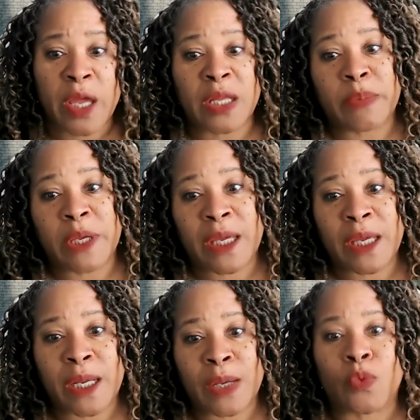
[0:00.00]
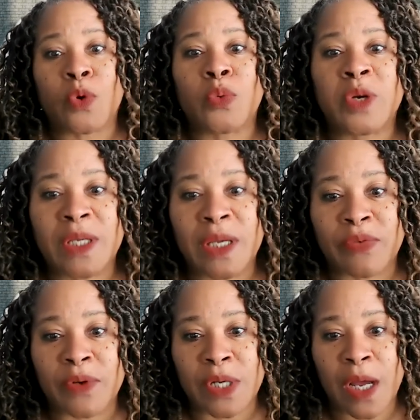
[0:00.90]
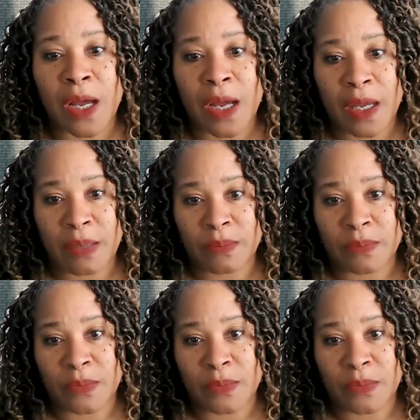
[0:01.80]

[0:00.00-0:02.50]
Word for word: in the beginning, Wu would give her time